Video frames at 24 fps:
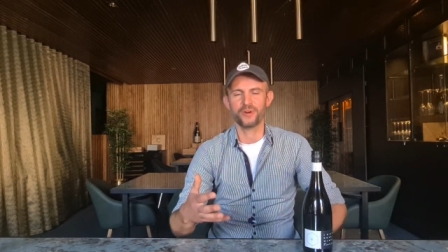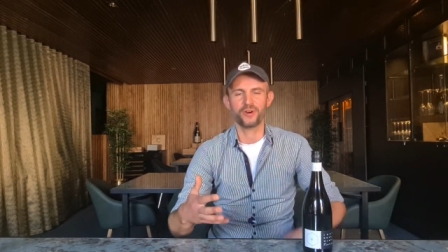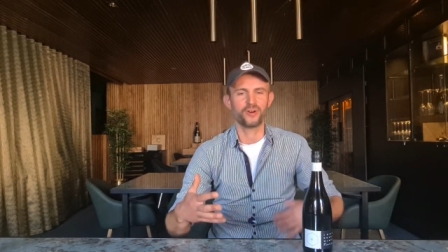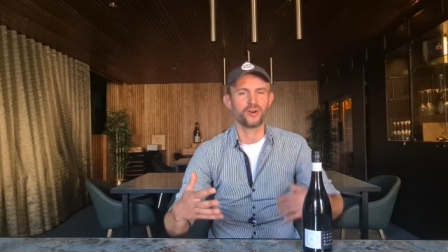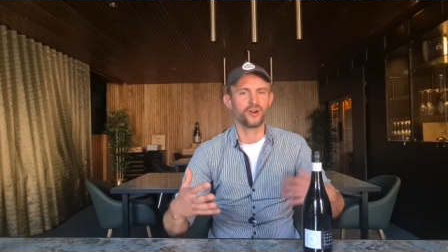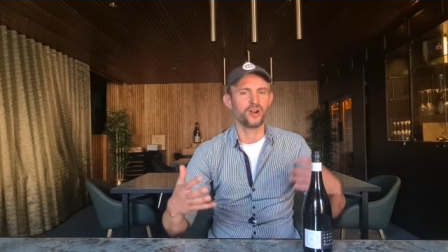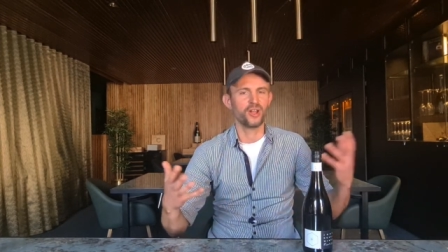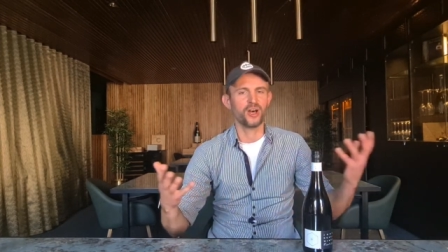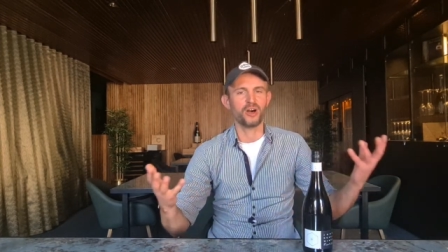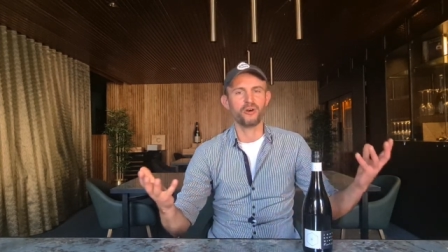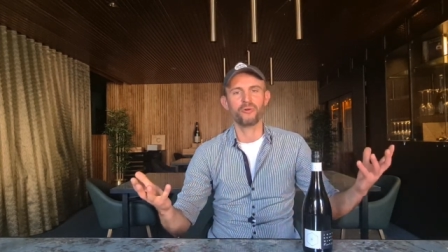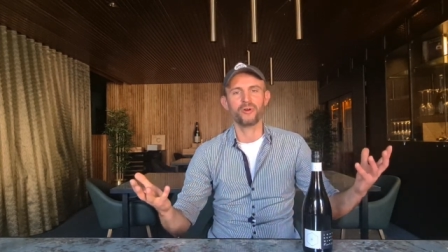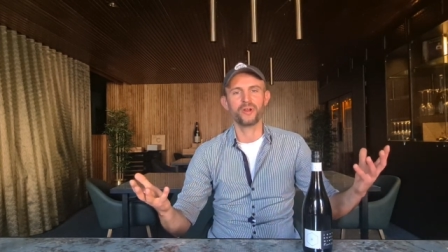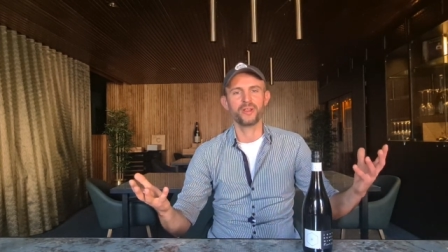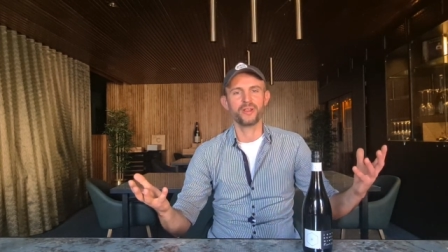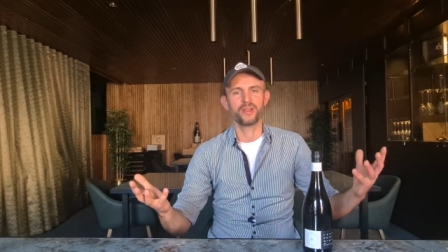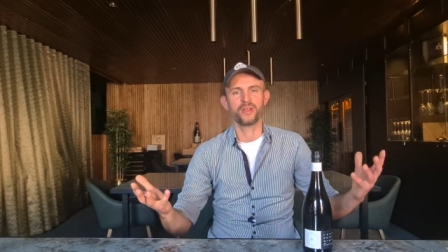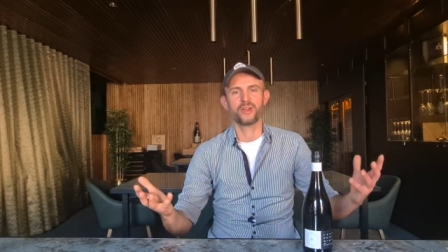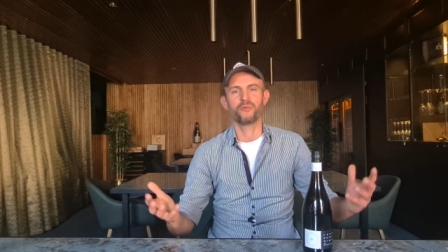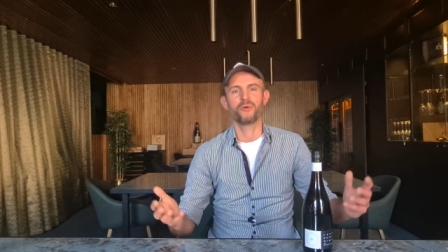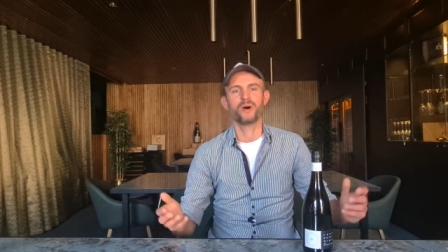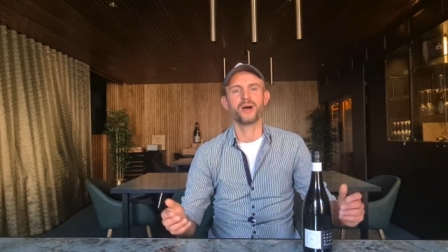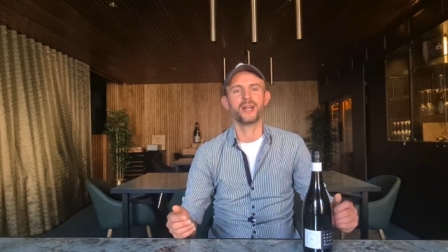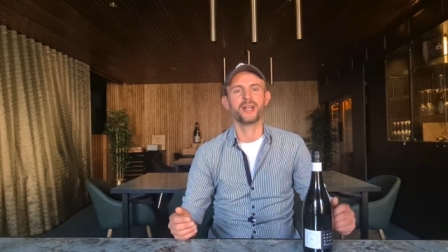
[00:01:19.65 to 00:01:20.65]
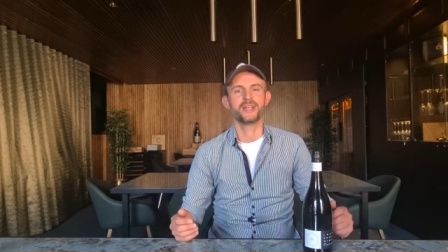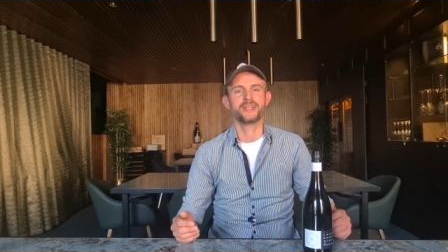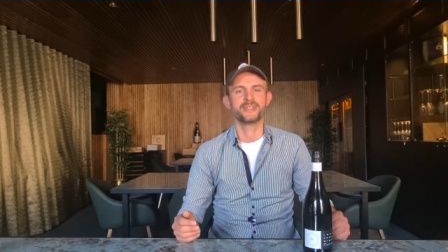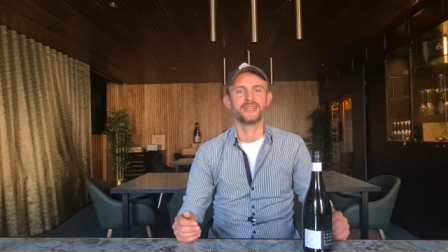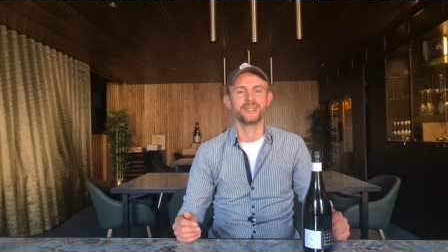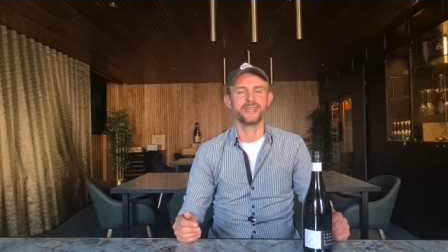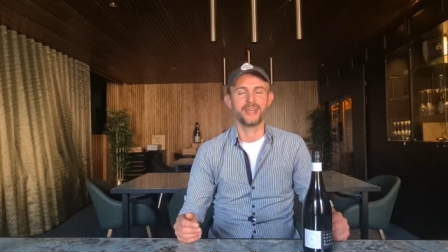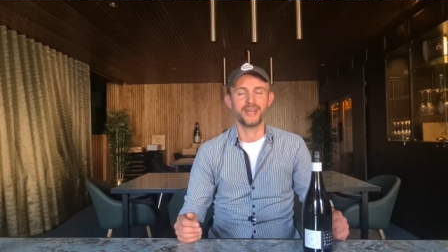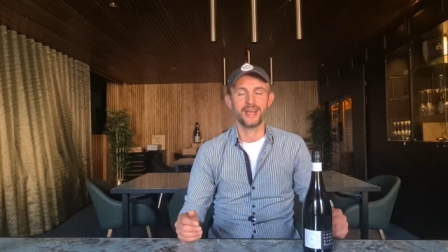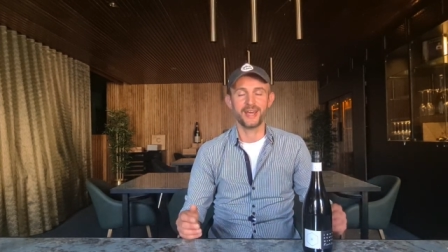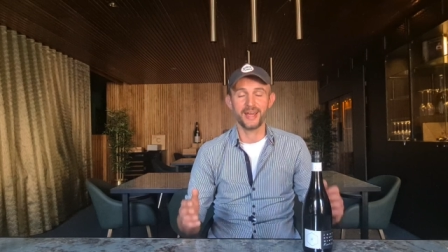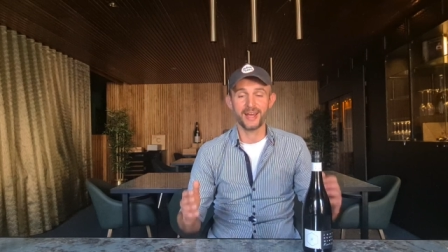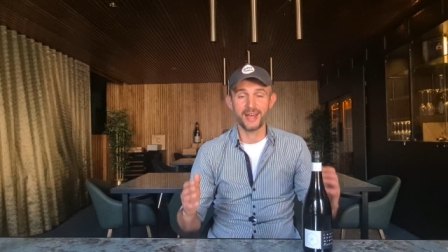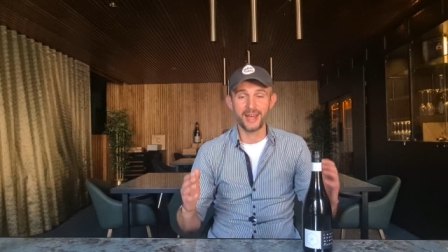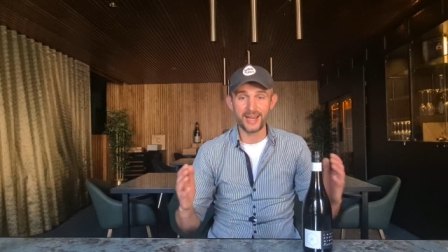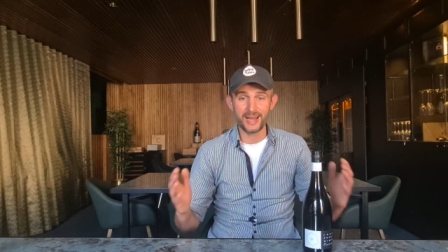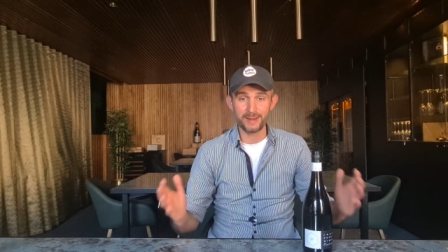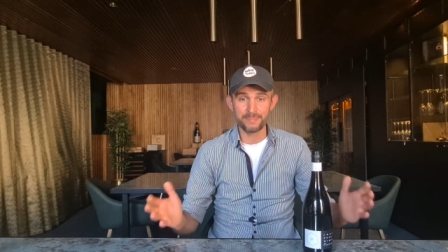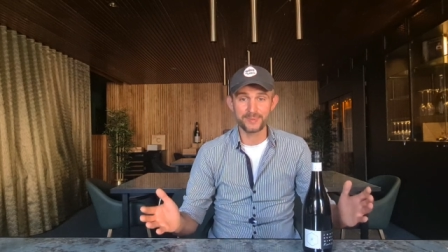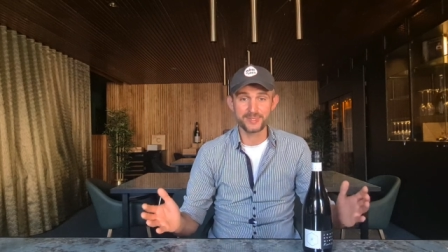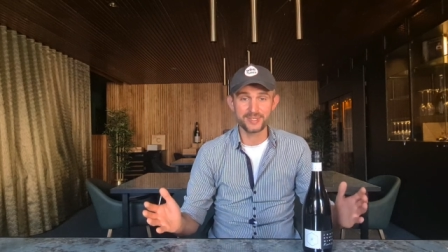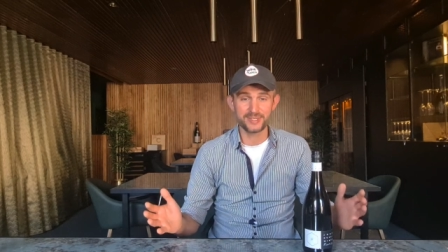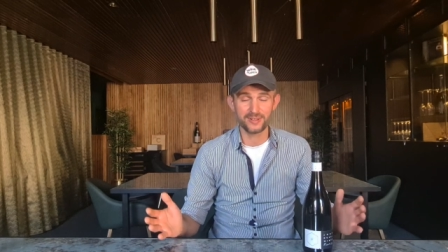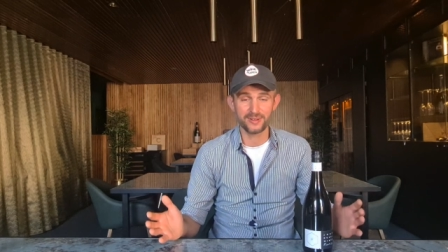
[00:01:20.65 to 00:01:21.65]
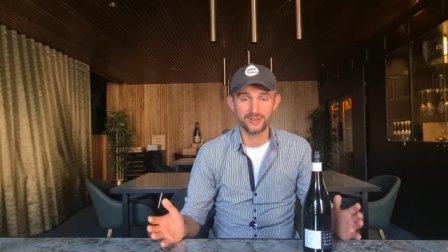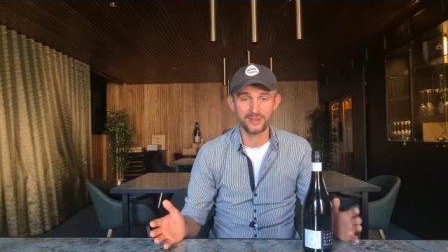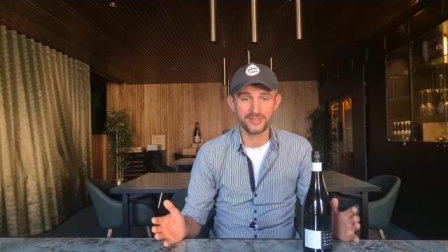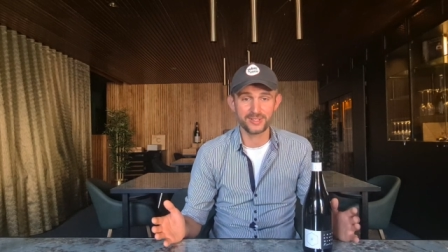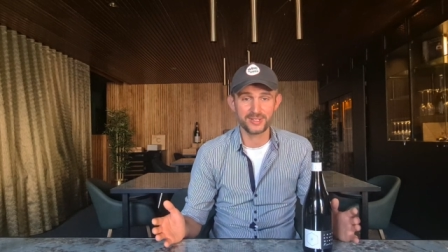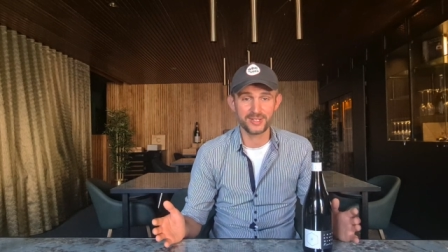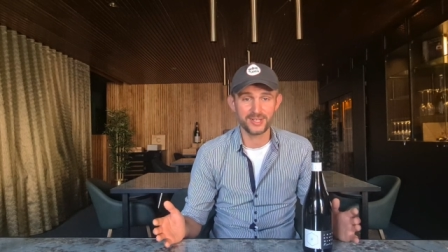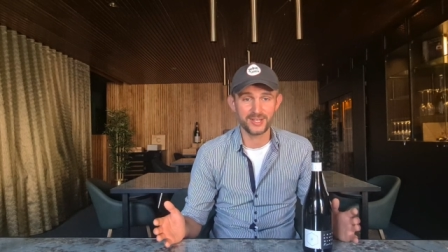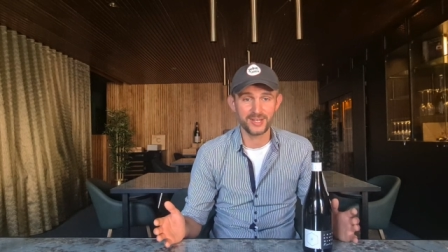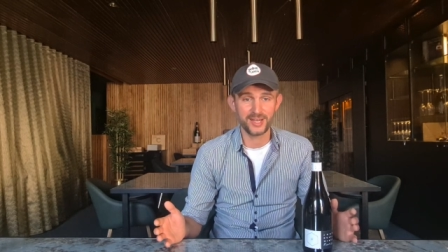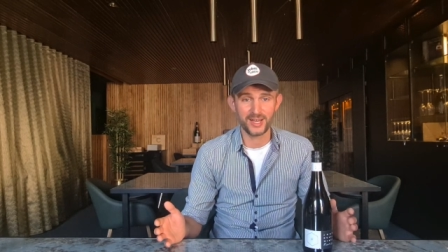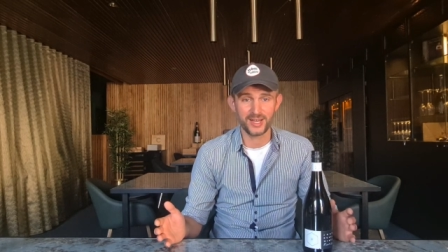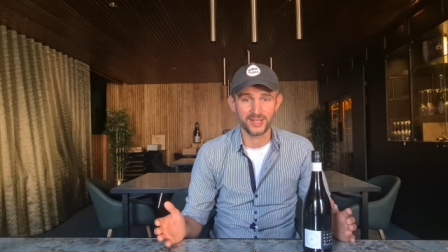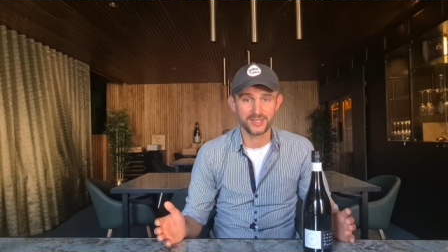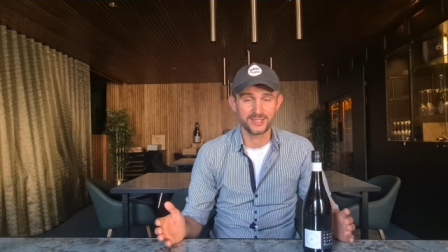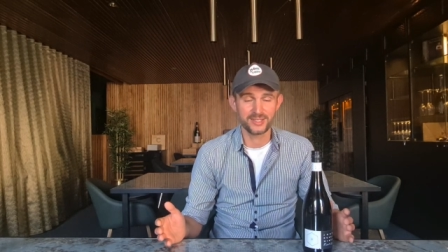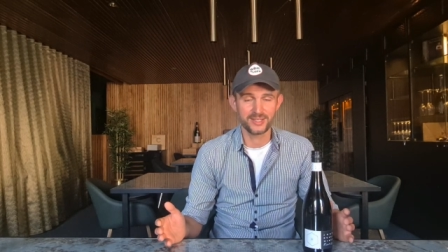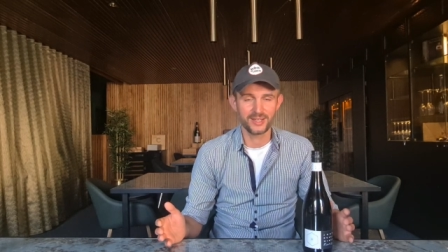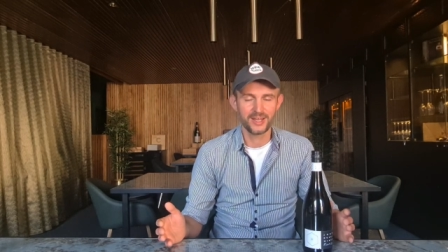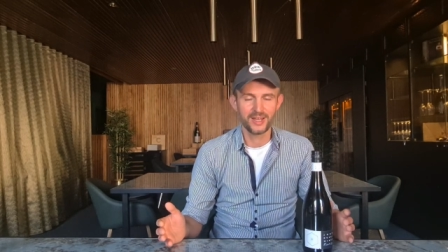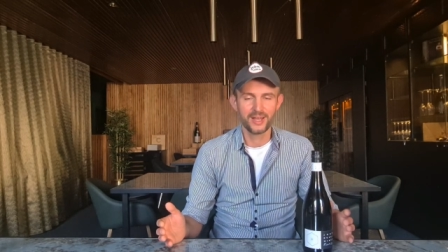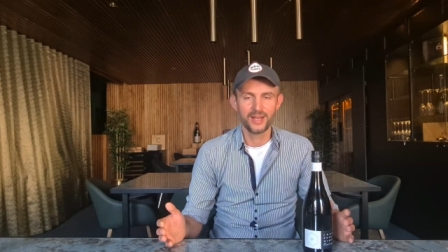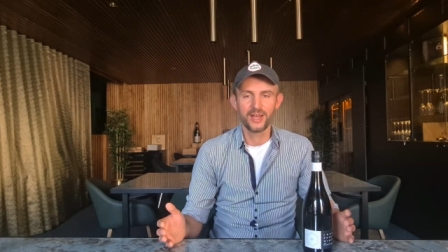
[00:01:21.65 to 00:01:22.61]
or lower in quality? Absolutely not.